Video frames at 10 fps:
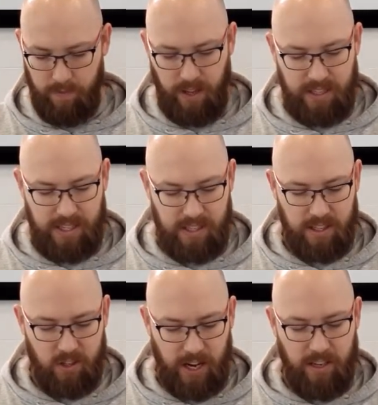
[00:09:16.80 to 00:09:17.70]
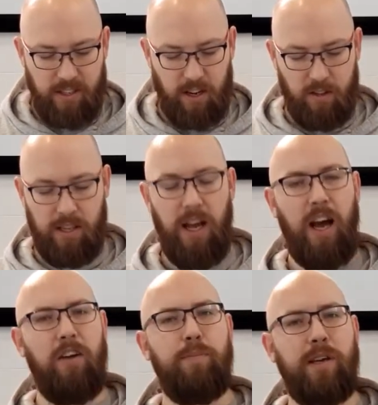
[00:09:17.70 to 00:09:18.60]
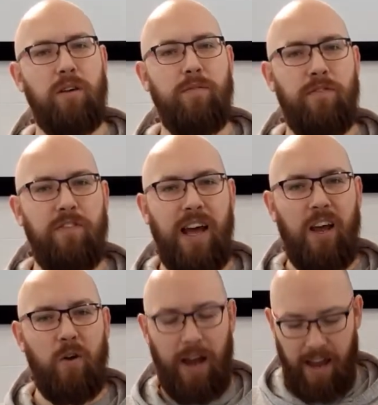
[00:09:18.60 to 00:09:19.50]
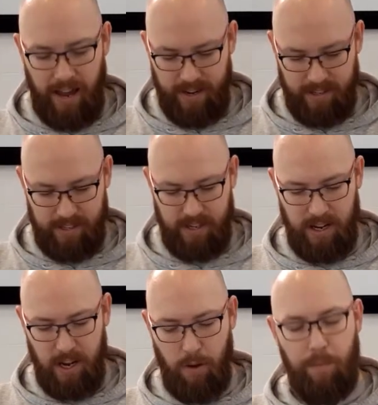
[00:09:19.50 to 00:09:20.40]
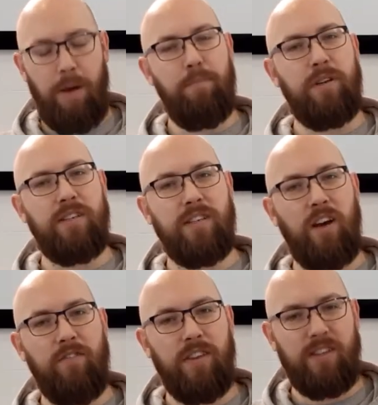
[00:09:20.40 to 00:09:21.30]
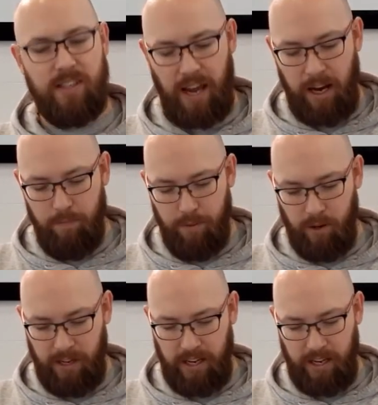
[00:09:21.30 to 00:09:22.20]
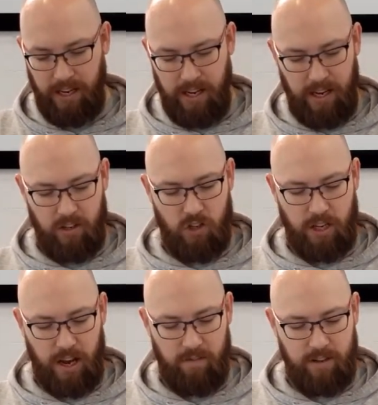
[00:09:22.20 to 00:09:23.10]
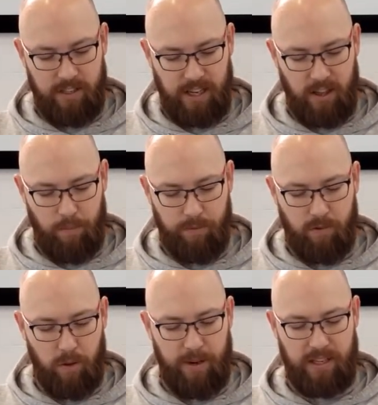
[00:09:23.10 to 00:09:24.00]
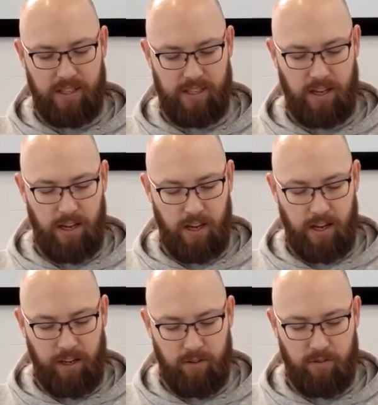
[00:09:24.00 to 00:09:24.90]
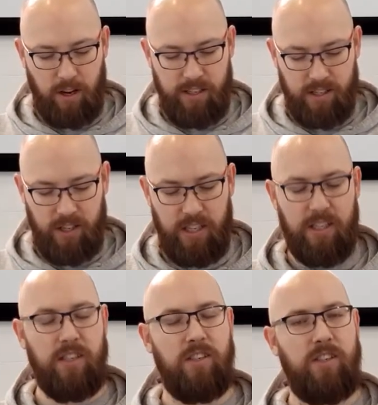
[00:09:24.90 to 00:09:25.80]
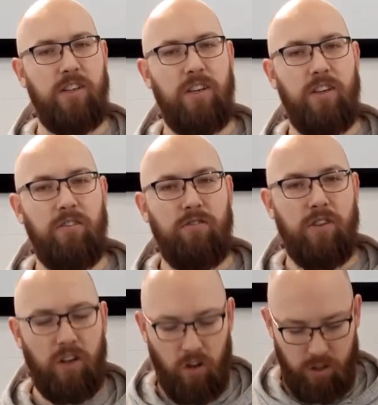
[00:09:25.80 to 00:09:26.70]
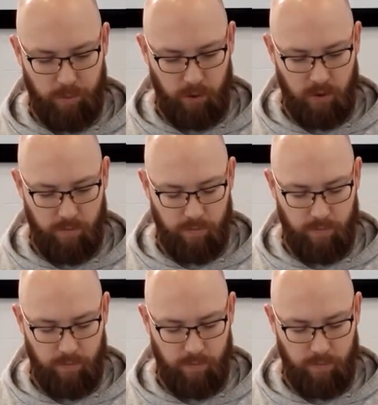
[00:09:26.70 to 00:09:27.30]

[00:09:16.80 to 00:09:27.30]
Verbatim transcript: That is, the Gentiles have become fellow heirs, members of the same body, and sharers in the promise in Christ Jesus through the gospel.